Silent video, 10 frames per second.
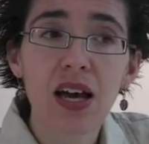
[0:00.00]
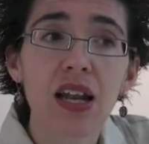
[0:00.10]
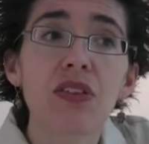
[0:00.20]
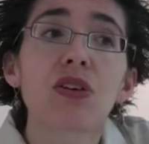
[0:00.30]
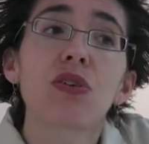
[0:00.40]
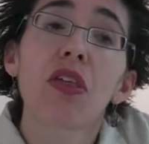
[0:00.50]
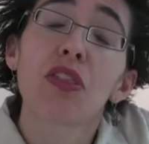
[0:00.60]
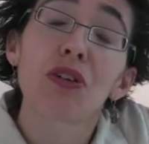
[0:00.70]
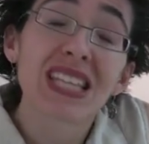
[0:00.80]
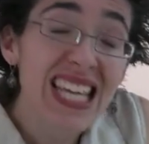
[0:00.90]
unethical
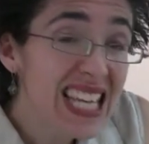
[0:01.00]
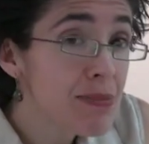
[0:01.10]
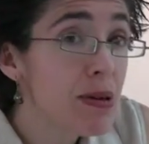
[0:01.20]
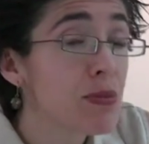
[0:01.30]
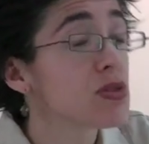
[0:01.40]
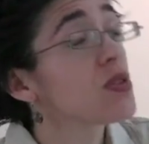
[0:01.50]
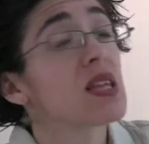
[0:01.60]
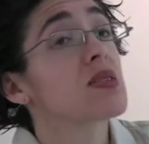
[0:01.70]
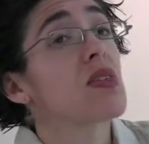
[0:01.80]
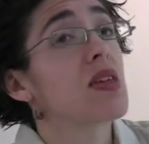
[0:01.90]
that they're leading people to
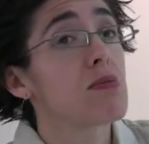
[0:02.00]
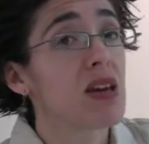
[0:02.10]
think that they